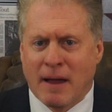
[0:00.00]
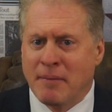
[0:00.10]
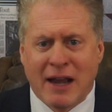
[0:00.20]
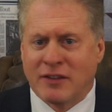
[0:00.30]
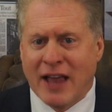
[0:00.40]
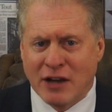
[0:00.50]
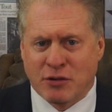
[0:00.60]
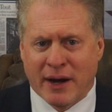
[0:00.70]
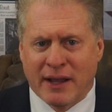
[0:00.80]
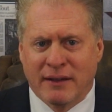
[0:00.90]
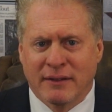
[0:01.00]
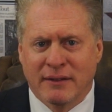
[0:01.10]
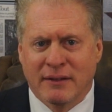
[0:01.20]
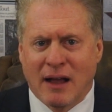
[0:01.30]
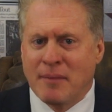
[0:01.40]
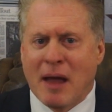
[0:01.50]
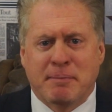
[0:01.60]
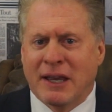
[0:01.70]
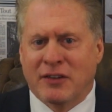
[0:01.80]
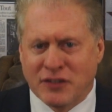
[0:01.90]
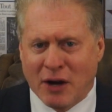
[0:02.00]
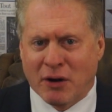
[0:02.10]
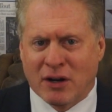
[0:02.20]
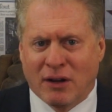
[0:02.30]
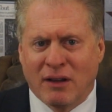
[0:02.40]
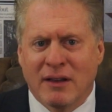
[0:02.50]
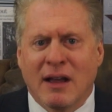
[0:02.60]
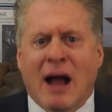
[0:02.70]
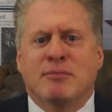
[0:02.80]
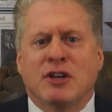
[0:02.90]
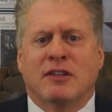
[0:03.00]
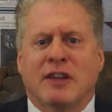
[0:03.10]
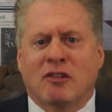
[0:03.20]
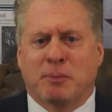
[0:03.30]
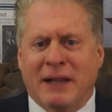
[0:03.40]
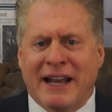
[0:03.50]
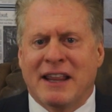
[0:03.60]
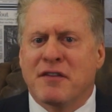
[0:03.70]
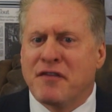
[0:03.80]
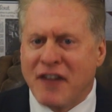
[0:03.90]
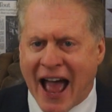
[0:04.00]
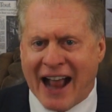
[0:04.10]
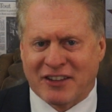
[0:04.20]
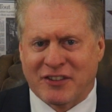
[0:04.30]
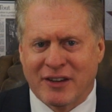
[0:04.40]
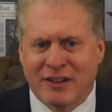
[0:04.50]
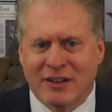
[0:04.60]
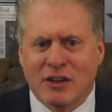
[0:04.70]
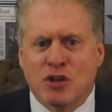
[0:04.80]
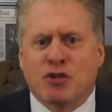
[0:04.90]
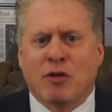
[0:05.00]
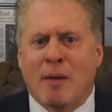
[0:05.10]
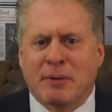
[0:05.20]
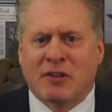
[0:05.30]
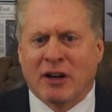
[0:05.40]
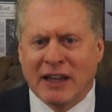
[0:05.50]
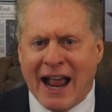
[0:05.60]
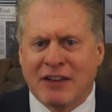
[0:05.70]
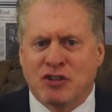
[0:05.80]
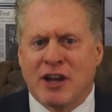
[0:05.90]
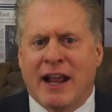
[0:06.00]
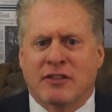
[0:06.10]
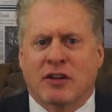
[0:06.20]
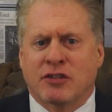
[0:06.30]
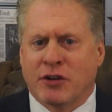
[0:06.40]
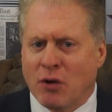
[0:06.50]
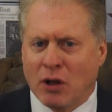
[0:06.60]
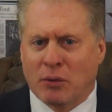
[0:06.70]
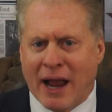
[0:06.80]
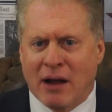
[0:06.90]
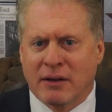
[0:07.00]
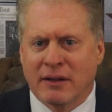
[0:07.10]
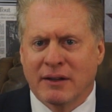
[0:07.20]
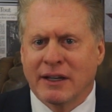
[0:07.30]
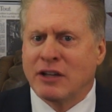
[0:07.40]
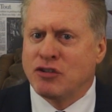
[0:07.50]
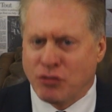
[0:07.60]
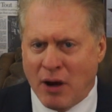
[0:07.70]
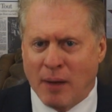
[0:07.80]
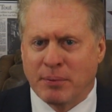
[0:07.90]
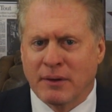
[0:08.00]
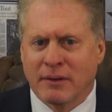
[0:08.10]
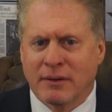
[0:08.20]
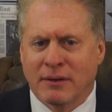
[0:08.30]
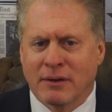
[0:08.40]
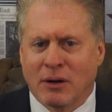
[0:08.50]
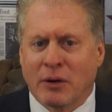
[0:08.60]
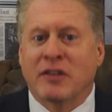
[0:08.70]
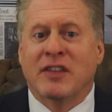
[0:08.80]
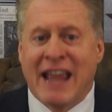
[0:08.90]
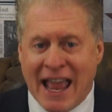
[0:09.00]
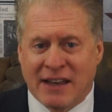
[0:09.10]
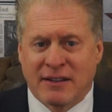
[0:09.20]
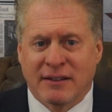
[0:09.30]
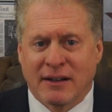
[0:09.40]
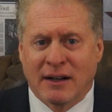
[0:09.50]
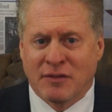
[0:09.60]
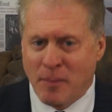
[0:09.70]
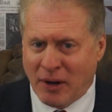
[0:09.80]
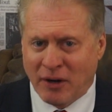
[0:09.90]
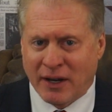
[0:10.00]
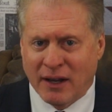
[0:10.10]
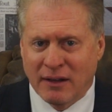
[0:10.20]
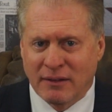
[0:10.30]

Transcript: I'm not exaggerating. I'm not being hysterical. I'm just explaining the facts. Trump is our last chance to turn it all around. It's Trump, or it's the end of America.